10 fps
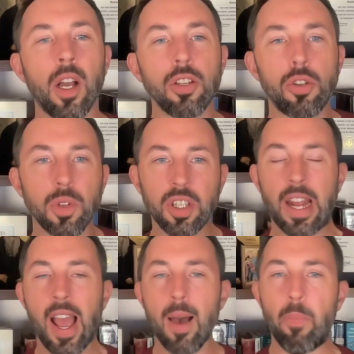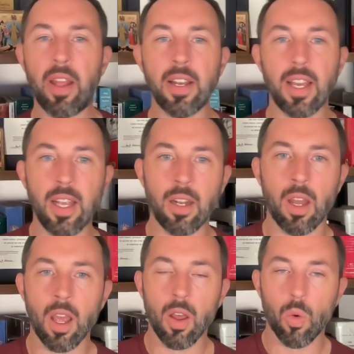So what's going to happen
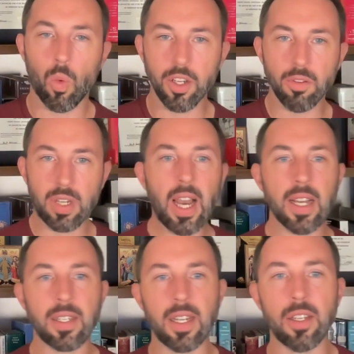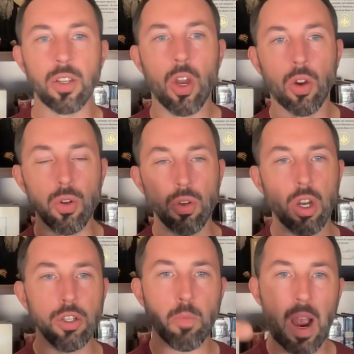in what you test is
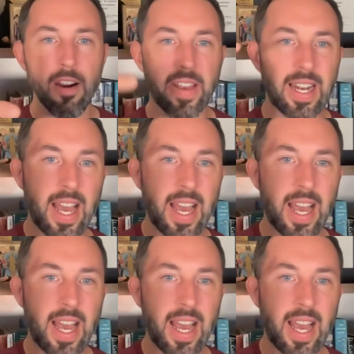glucose, pyruvate,